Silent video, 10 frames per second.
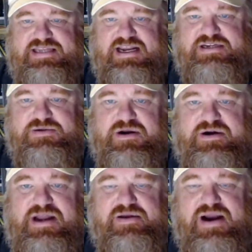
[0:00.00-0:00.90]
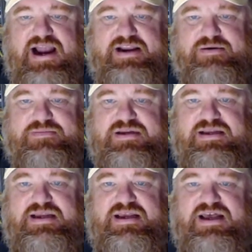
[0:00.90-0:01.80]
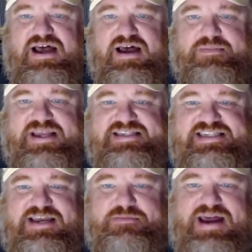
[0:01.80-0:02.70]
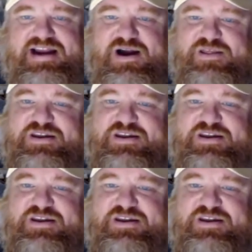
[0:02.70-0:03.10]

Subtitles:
like a $200 item. He sent back all the